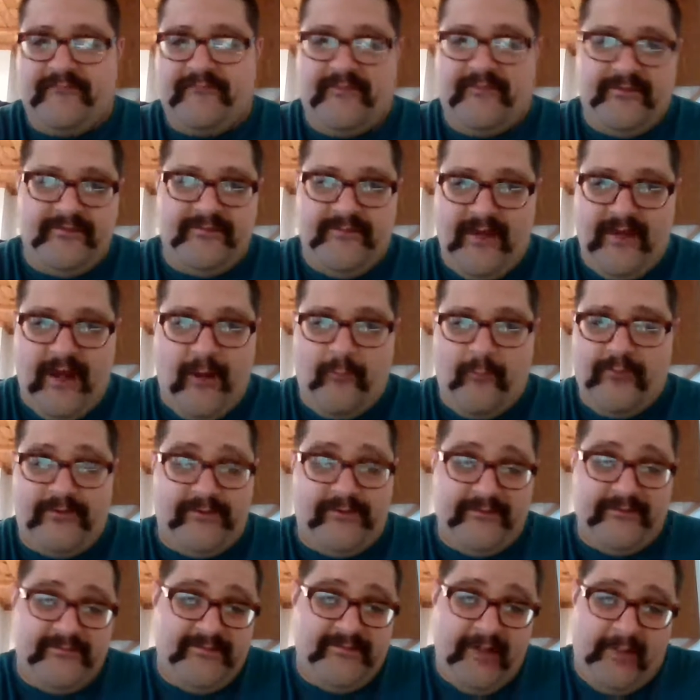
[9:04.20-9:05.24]
I would
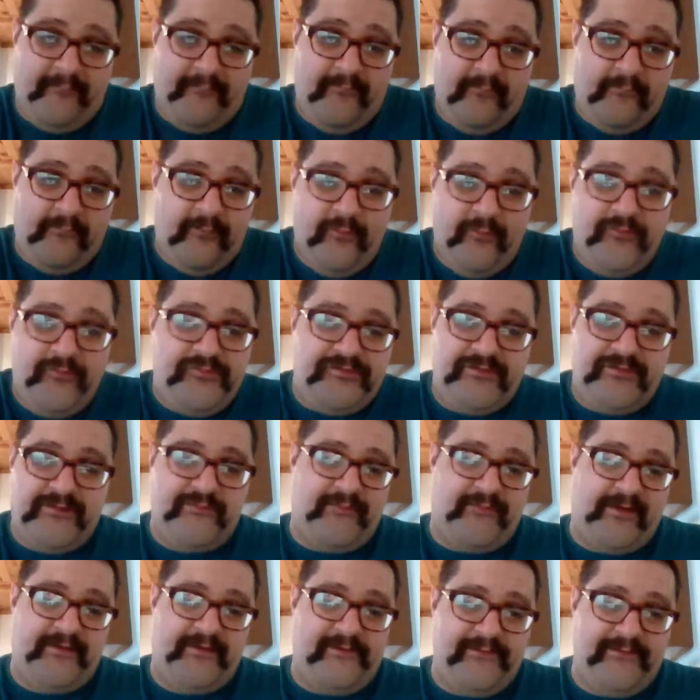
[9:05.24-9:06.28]
condemn Newsom
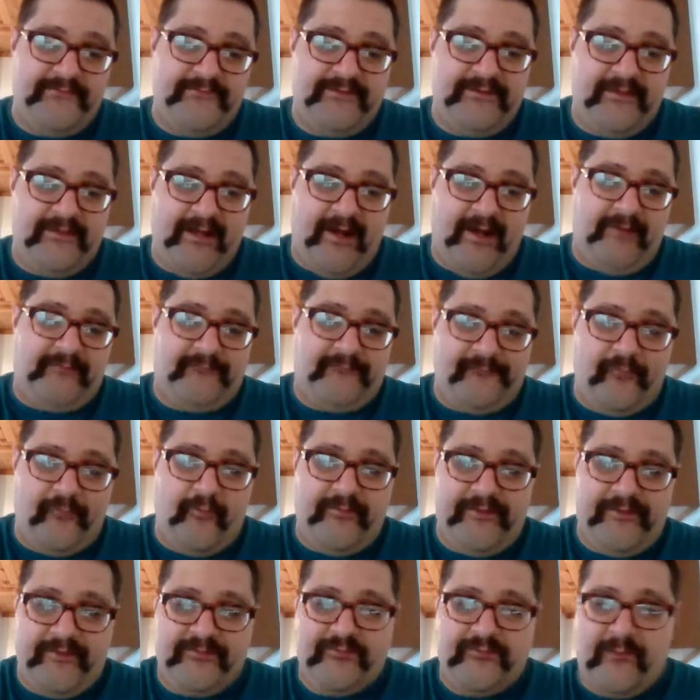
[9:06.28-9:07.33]
if I lived in
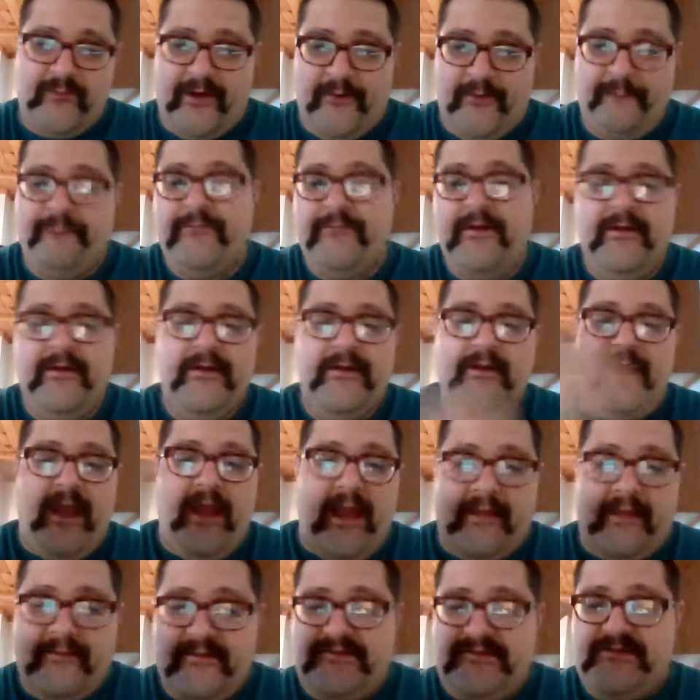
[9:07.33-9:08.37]
California as well.
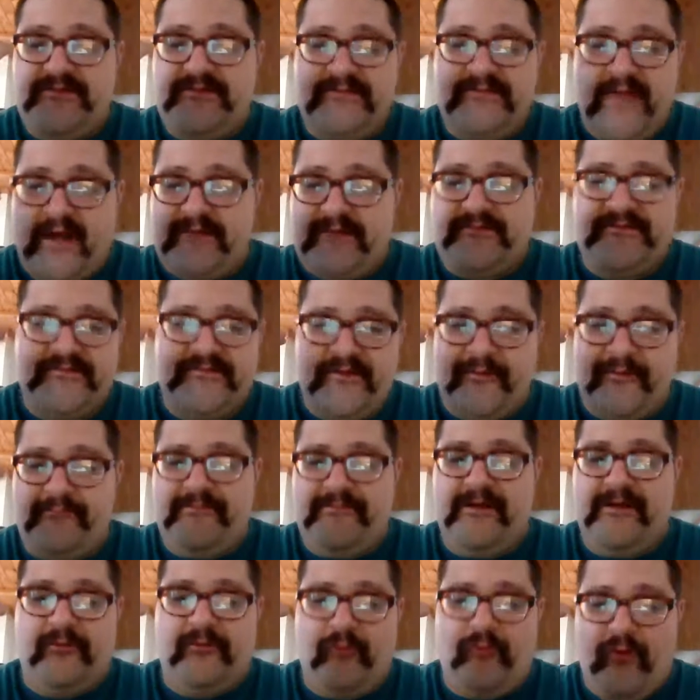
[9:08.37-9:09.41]
And this is not something
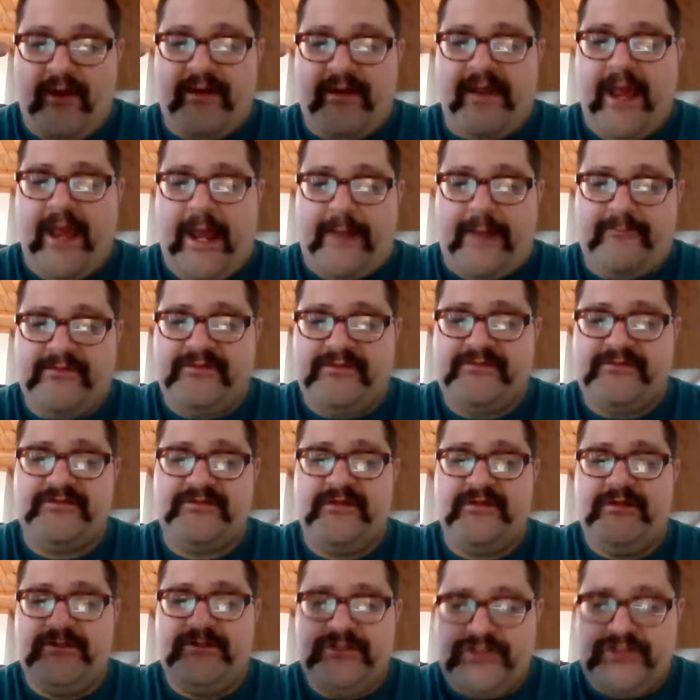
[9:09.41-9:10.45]
that Greg Abbott
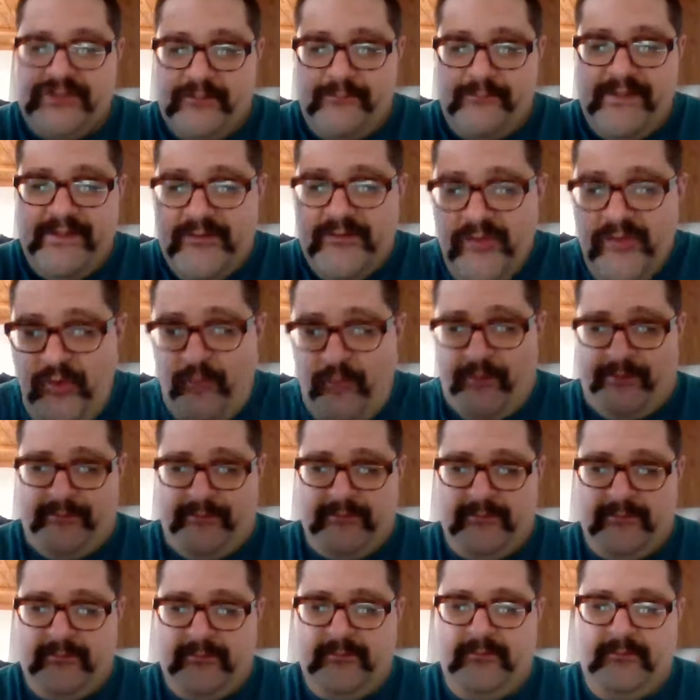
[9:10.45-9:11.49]
should be doing.
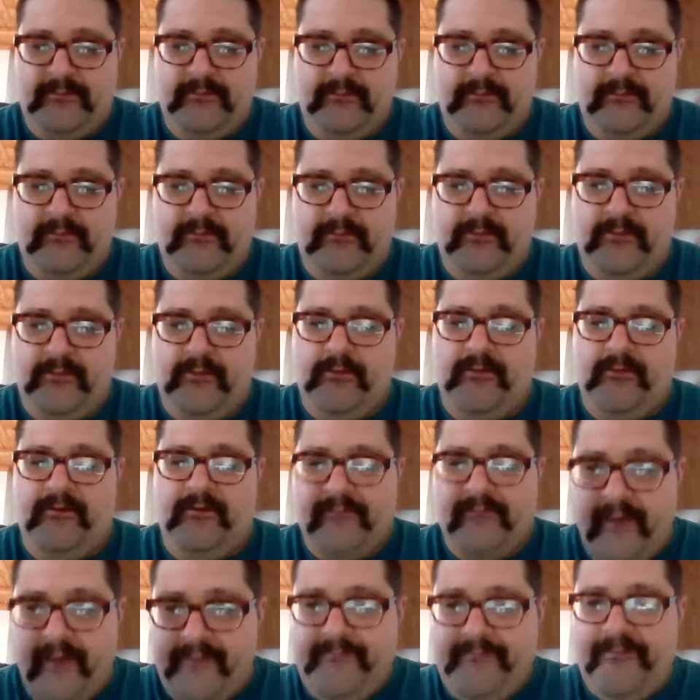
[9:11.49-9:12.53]

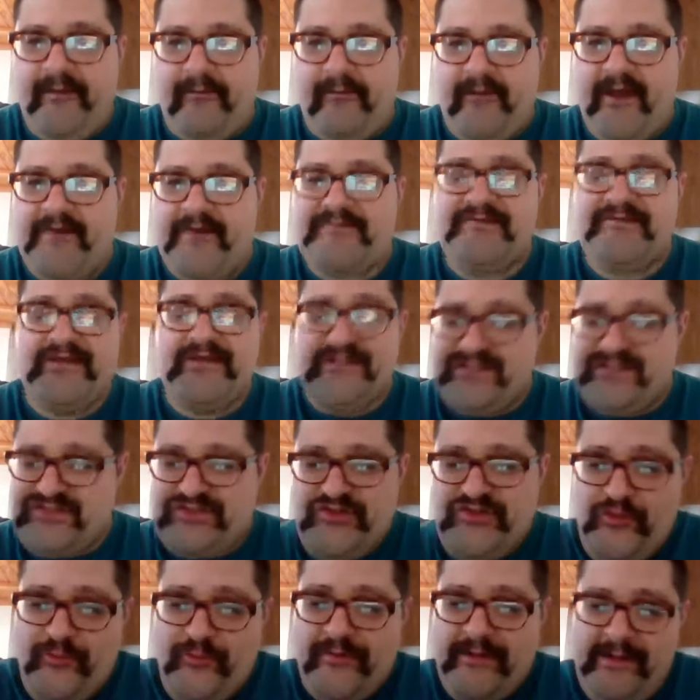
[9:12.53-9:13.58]
Nonetheless, he's
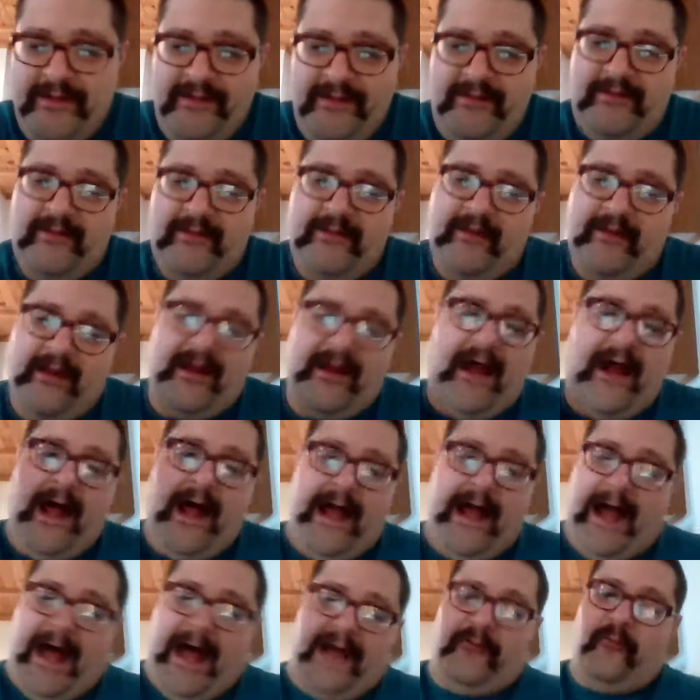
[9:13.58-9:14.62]
doing it.
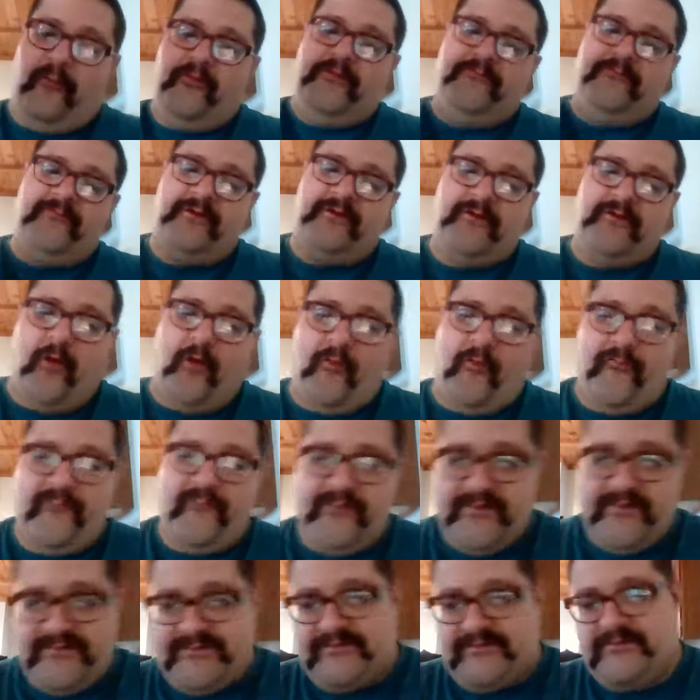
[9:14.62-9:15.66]
And I don't even know if
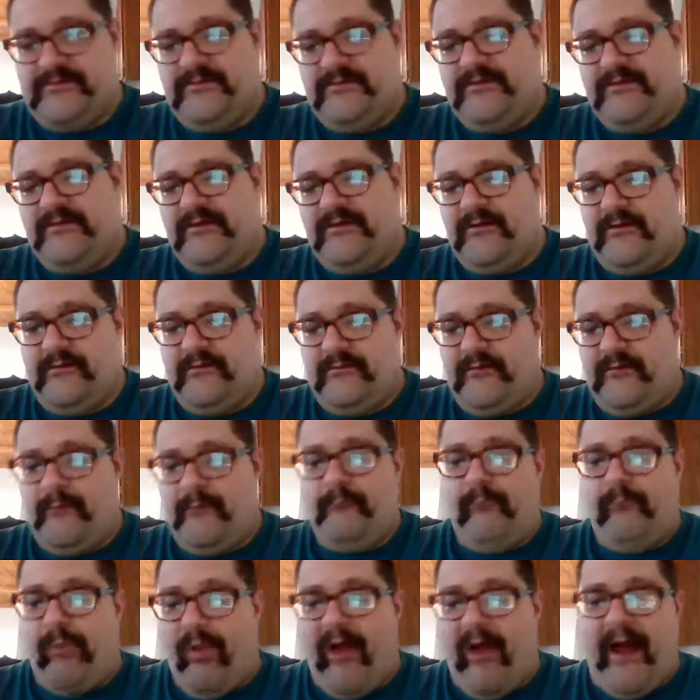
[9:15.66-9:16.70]
it's
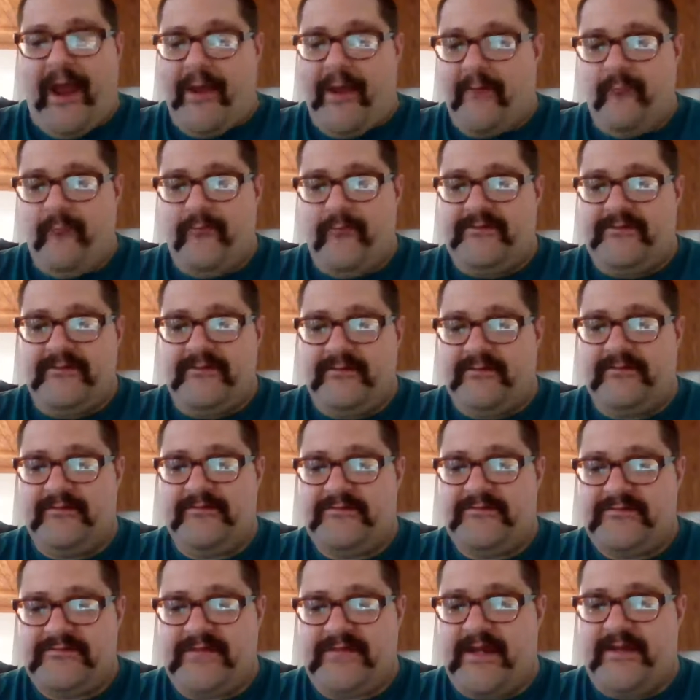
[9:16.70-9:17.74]
compliant with the
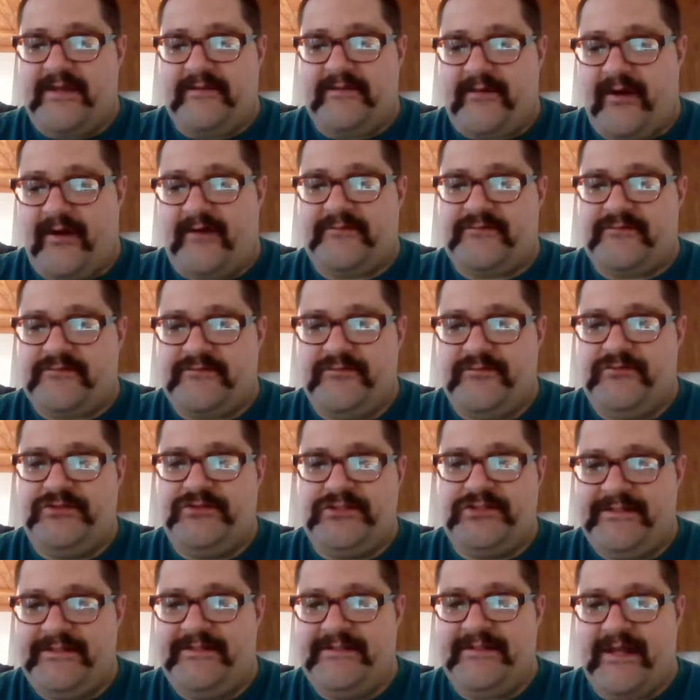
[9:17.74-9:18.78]
state
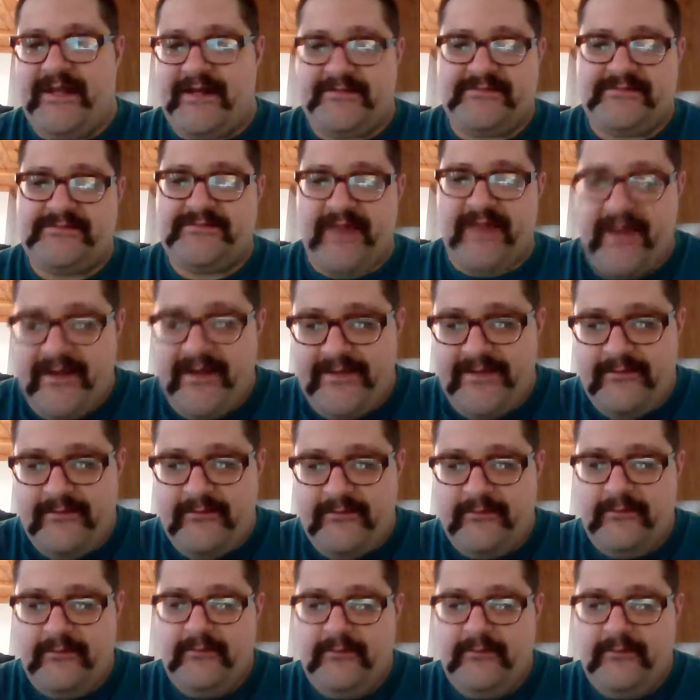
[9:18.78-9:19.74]
constitution in that state.